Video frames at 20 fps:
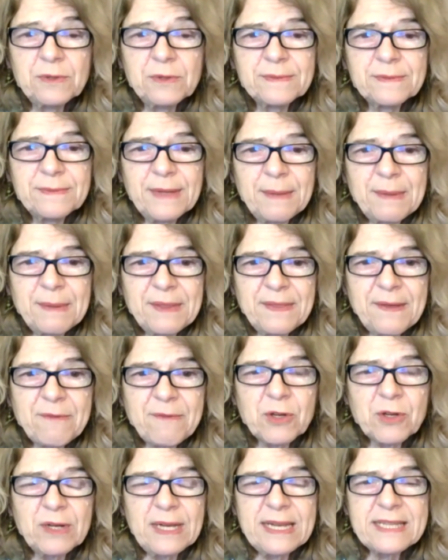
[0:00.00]
I mean, they've
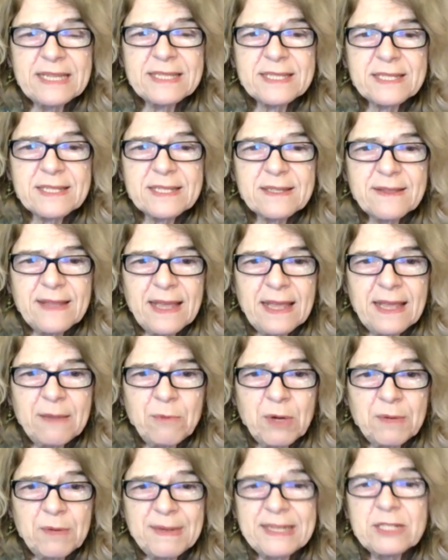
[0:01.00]
got a list. They
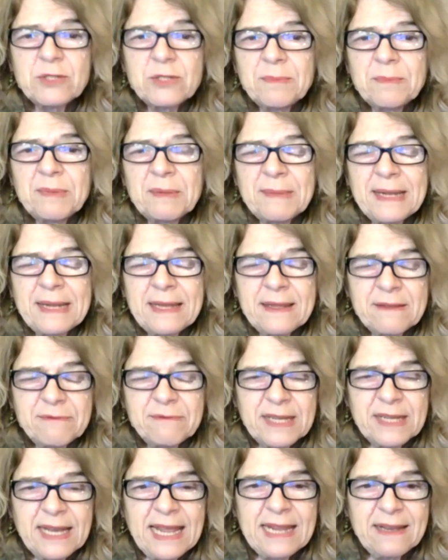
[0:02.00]
were ready to implement. They've
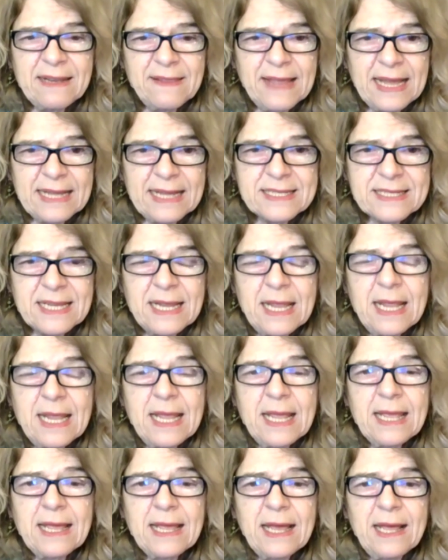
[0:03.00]
delayed that.
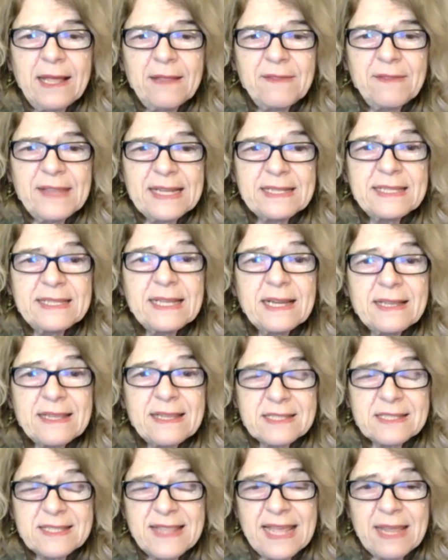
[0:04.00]
The idea
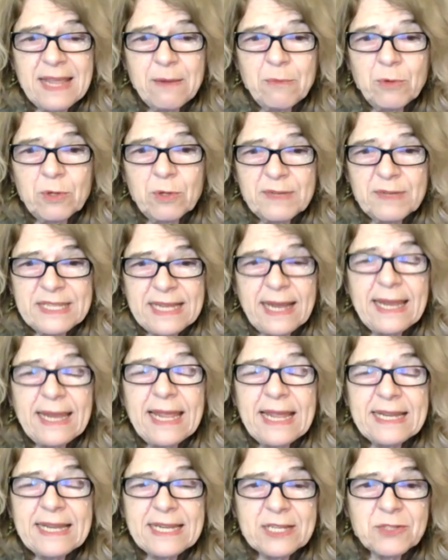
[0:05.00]
that they will
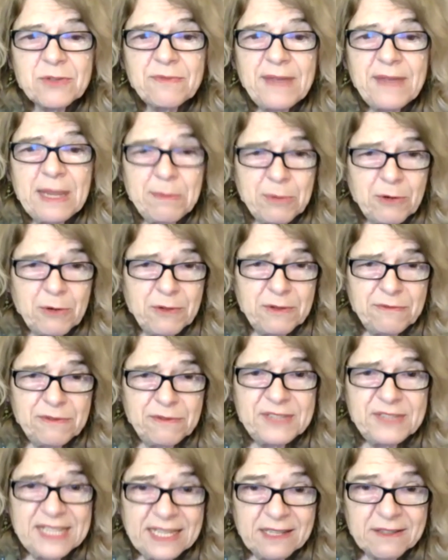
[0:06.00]
retaliate as of April the
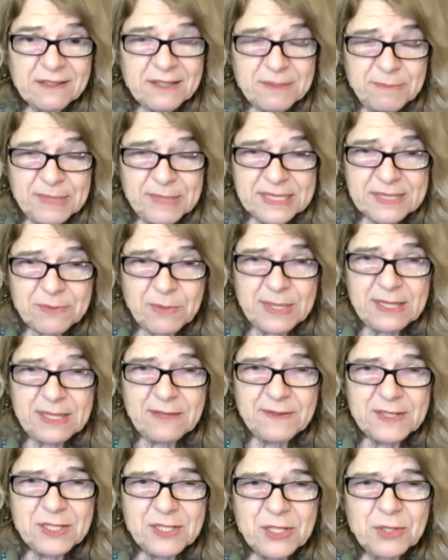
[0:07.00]
15th, but
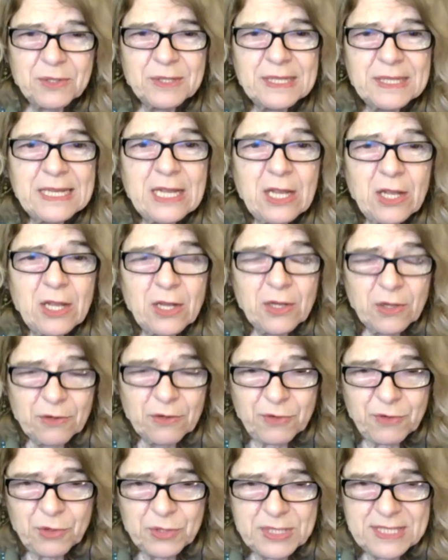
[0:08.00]
whether they do,
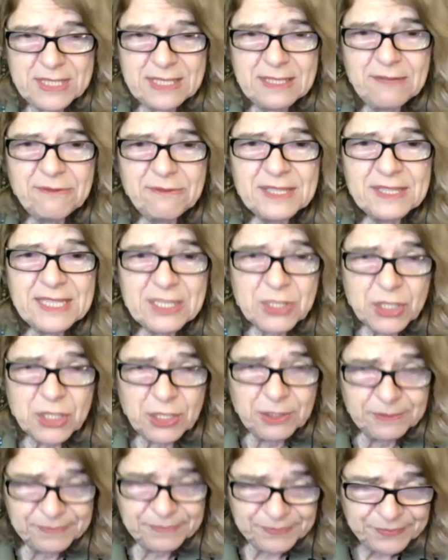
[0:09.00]
of course, is a different
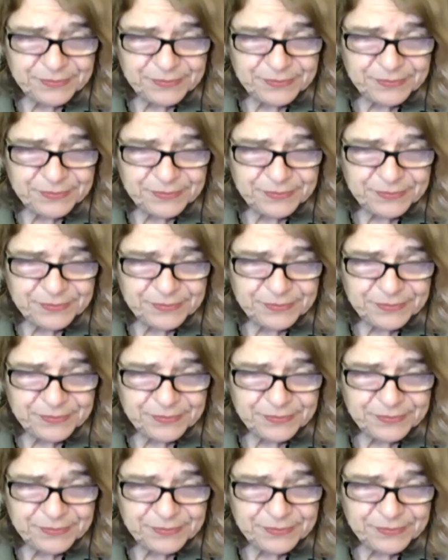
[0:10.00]
issue.